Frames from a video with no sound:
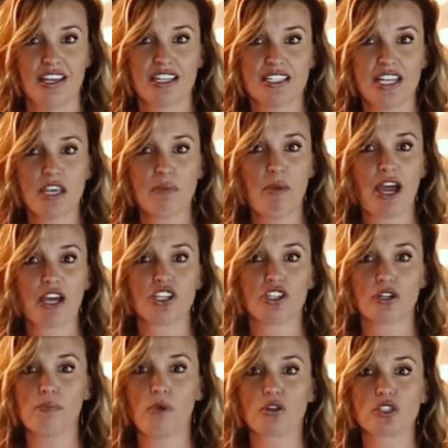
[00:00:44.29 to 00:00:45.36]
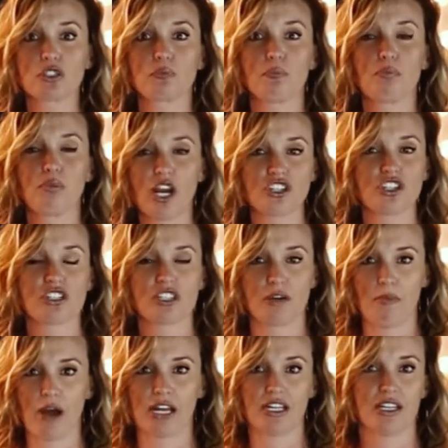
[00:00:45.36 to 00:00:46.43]
Take back your most precious
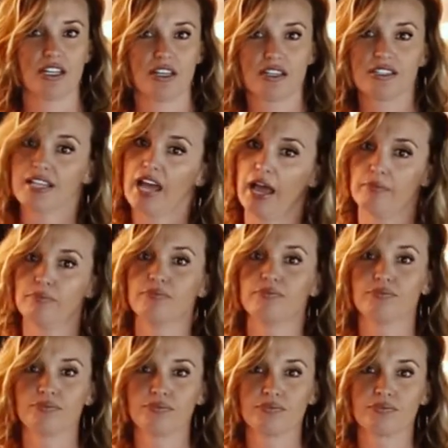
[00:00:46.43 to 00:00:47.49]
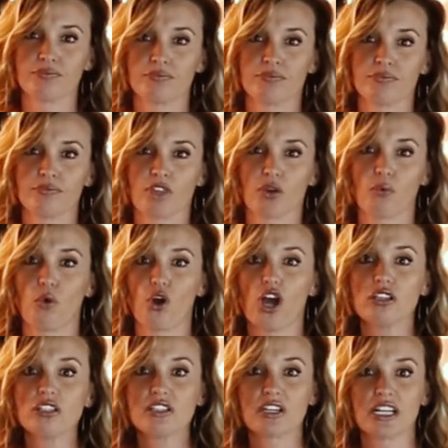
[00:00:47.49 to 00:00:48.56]
commodity, time. We're
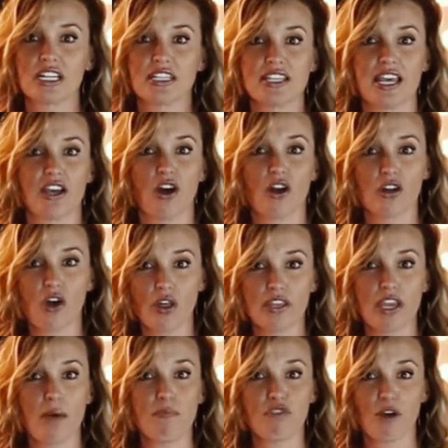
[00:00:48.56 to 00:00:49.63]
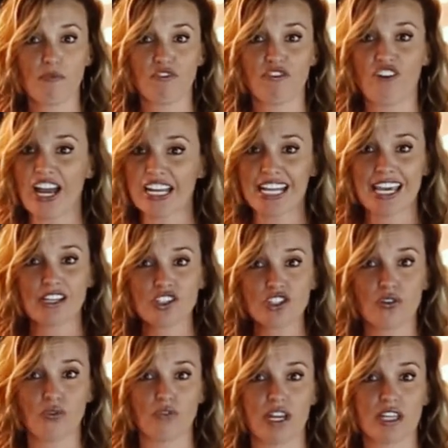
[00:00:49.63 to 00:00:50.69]
also going to take on all the upfront
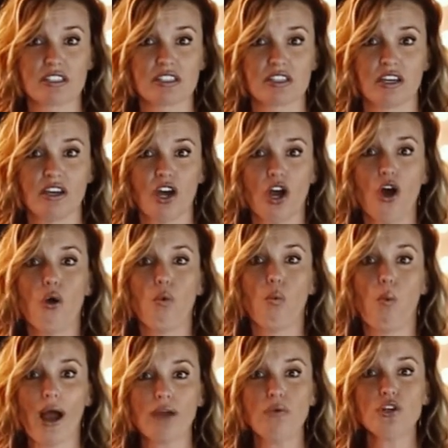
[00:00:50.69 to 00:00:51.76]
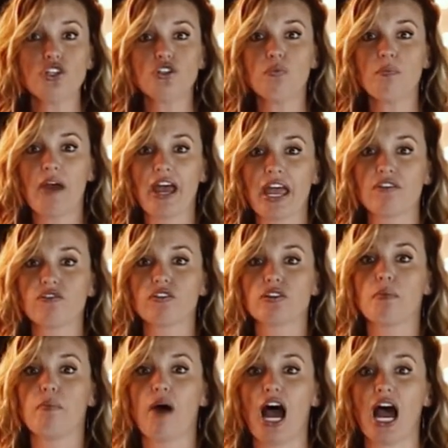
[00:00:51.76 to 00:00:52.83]
financial risk. Why would you pay for
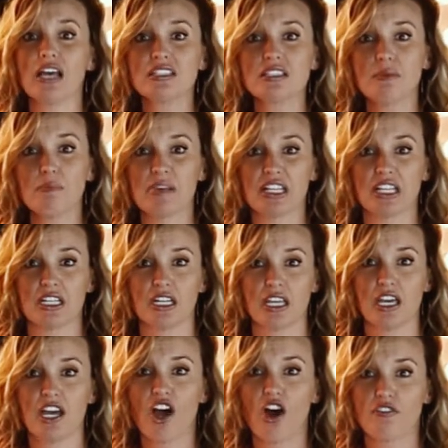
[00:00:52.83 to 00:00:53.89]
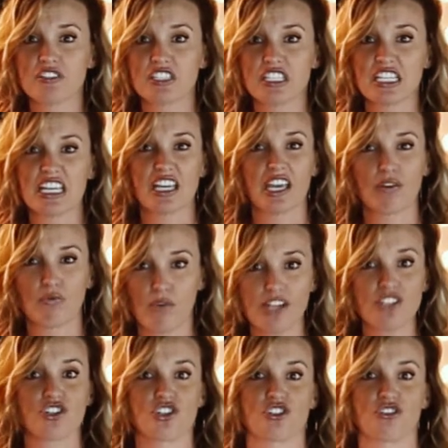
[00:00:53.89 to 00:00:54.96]
the possibility of seeing a
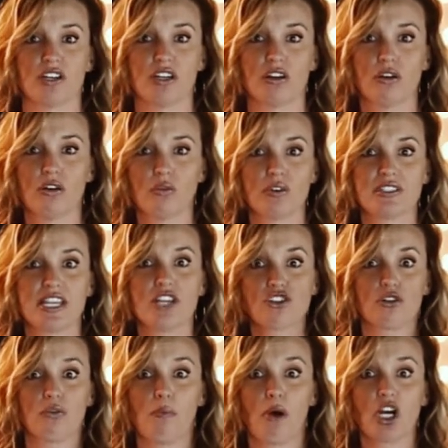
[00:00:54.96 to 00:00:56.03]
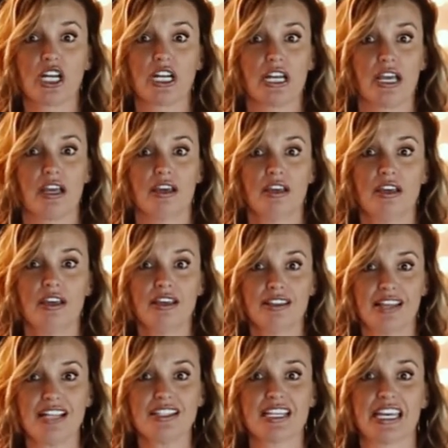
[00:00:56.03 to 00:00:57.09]
registrant with digital marketing?
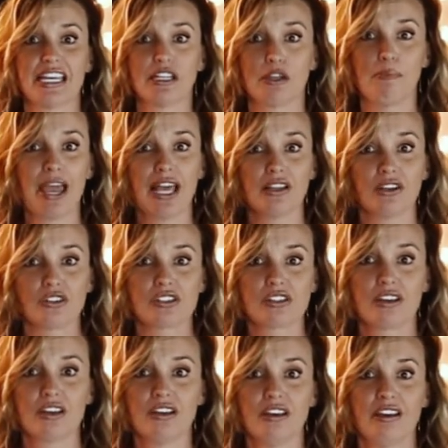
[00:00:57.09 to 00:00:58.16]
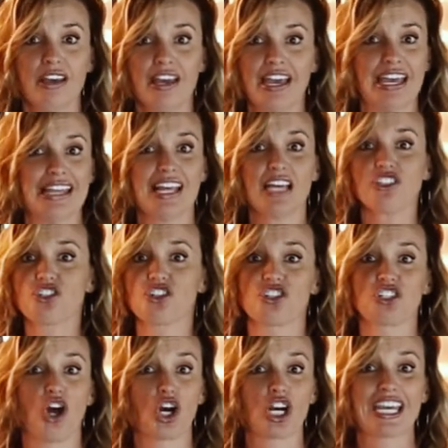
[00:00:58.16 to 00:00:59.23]
That's akin to mailers, and that's
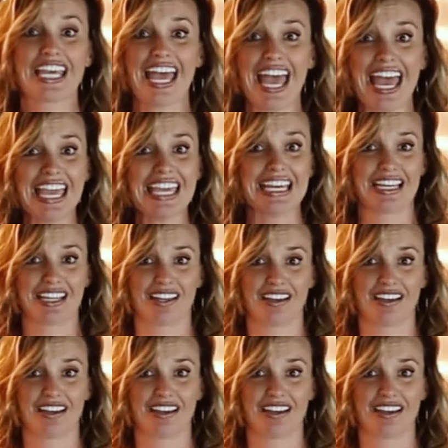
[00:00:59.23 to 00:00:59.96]
just archaic.